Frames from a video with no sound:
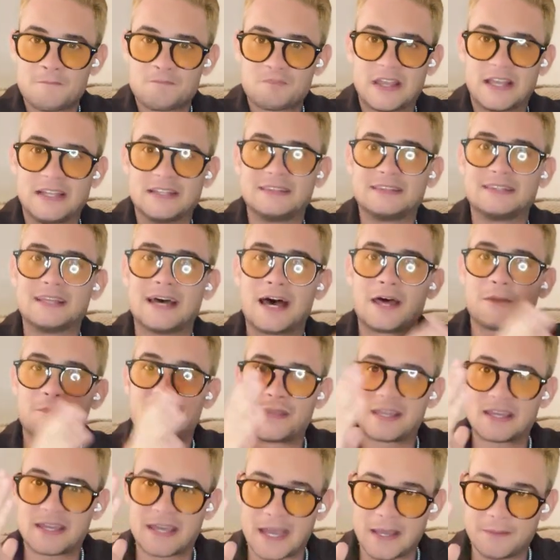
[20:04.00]
and that
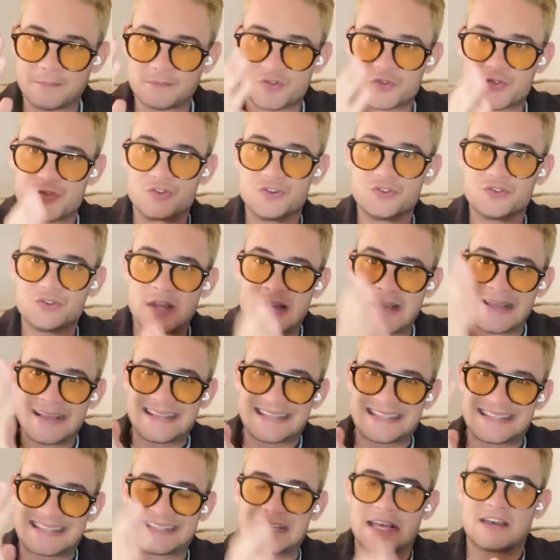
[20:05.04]
became true
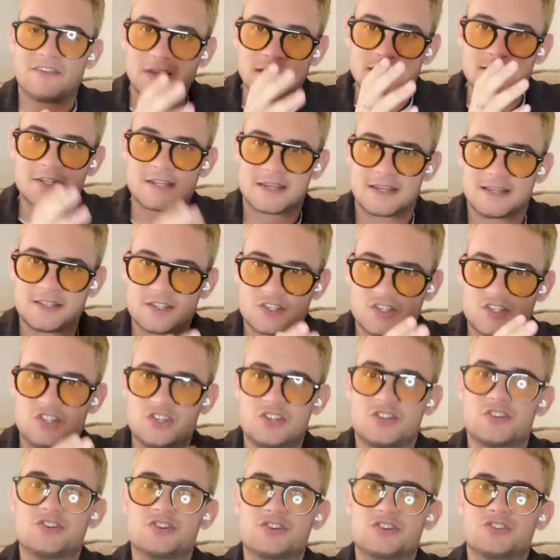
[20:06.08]
17
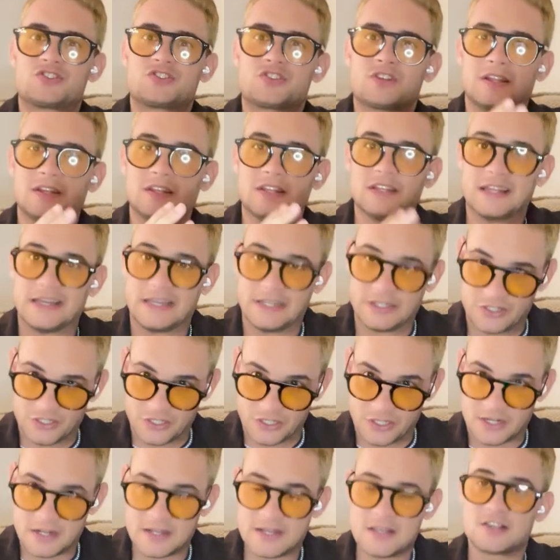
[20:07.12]
years
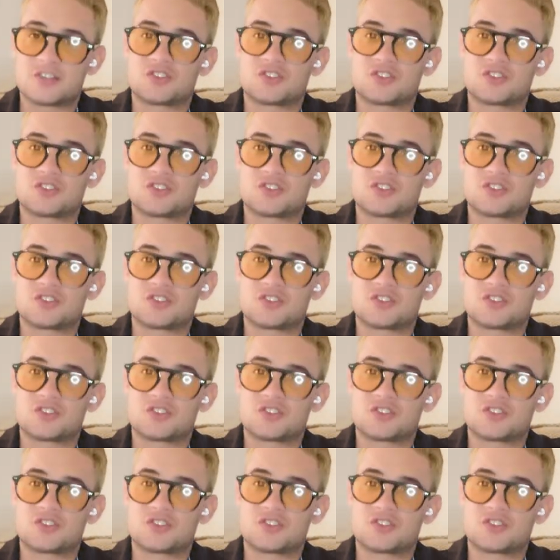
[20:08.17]
later.